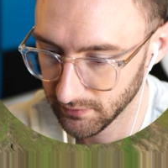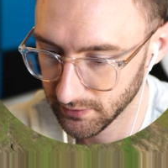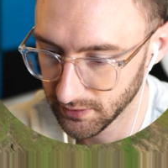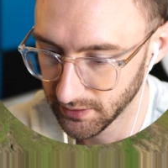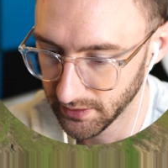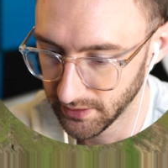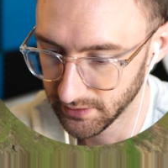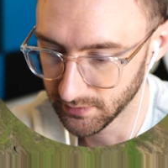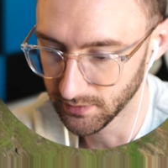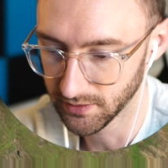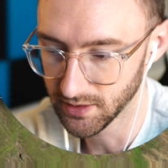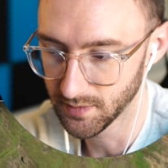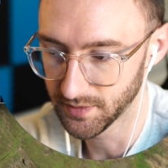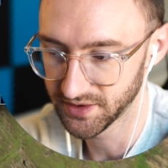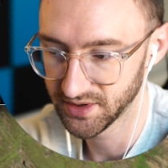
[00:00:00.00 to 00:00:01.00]
turn it into a
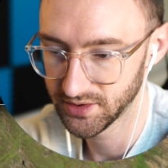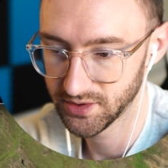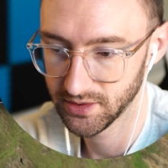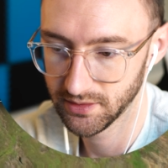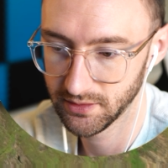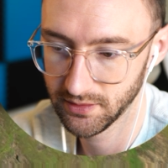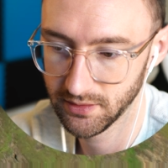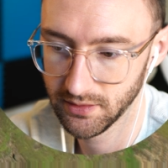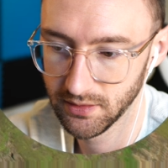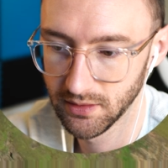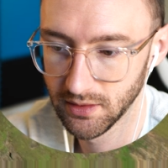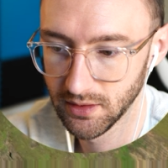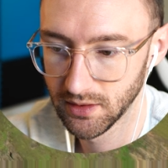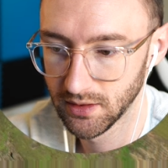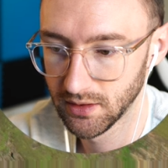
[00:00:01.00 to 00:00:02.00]
composition,
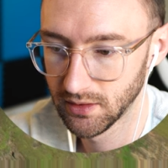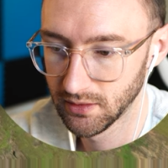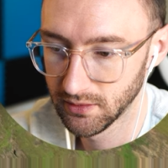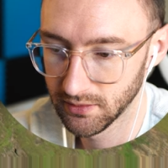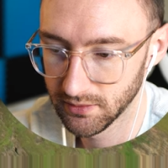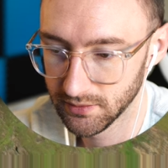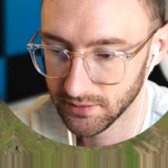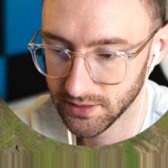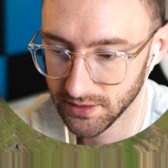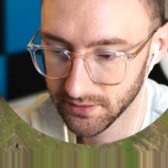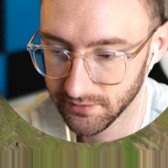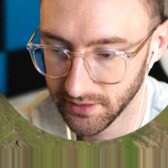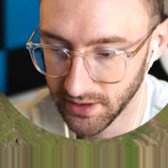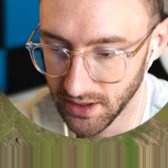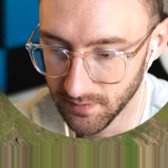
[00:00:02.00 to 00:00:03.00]

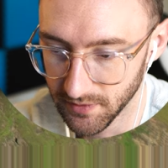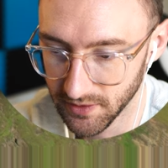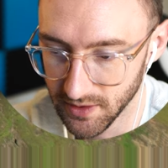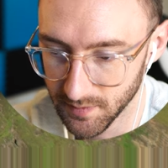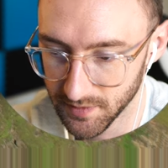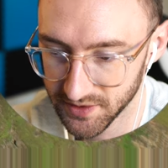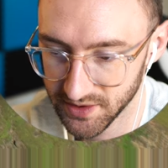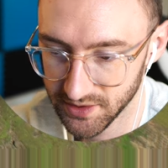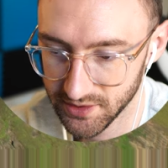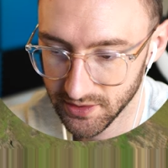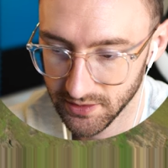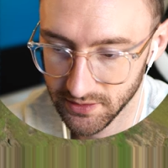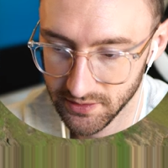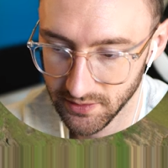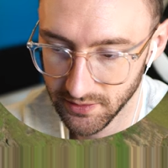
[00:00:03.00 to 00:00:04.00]
just rename the
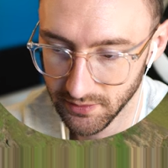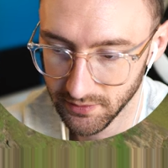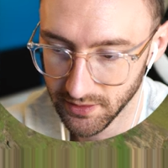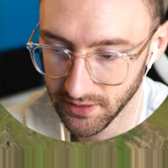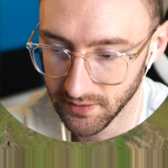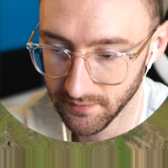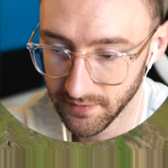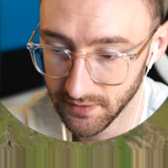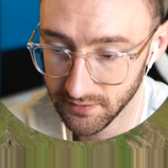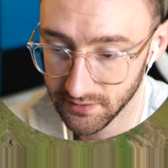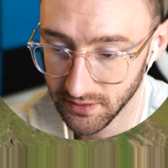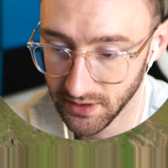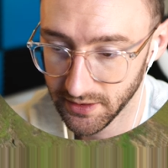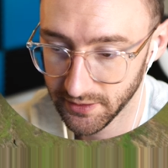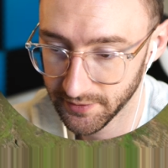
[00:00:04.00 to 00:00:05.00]
composition so I don't get confused
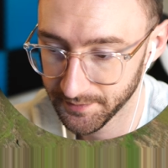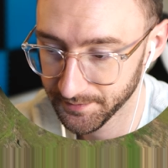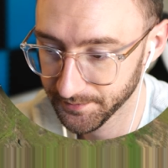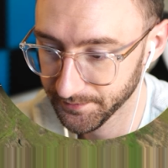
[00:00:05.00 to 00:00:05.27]
later.